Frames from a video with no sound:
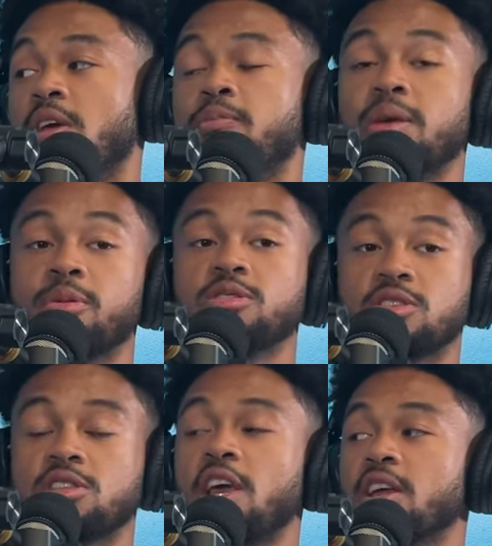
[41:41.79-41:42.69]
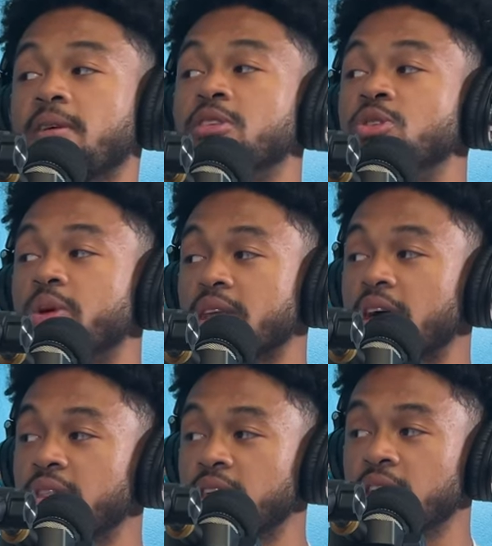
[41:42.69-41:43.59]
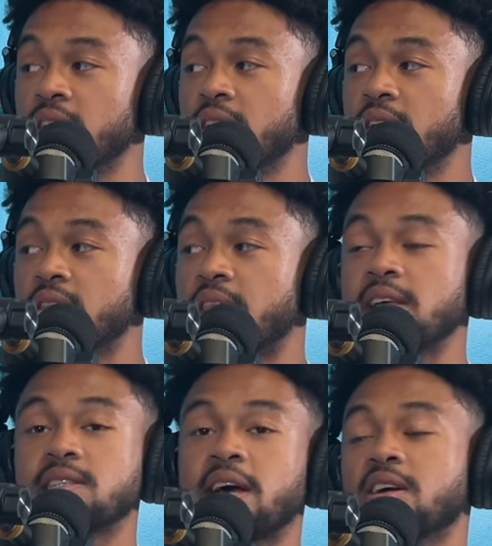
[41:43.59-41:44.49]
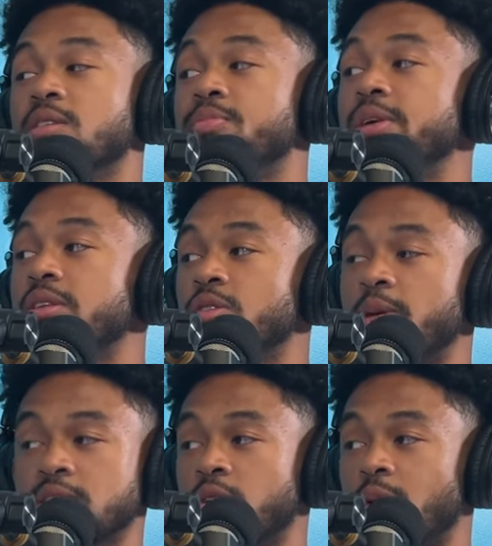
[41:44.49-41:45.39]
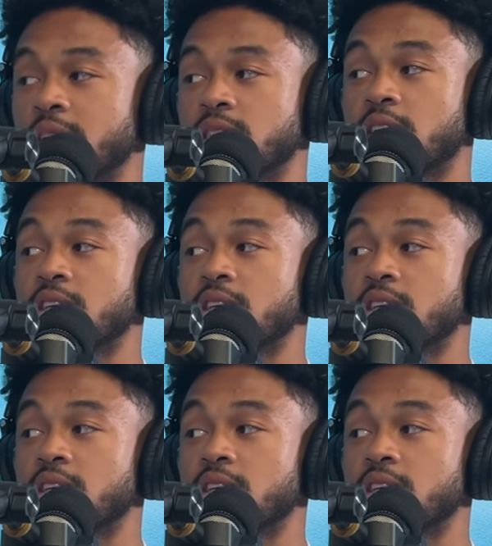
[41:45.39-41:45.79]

If people are just standing around doing nothing, yeah, that's you, not gonna be yeah, nobody's gonna watch that.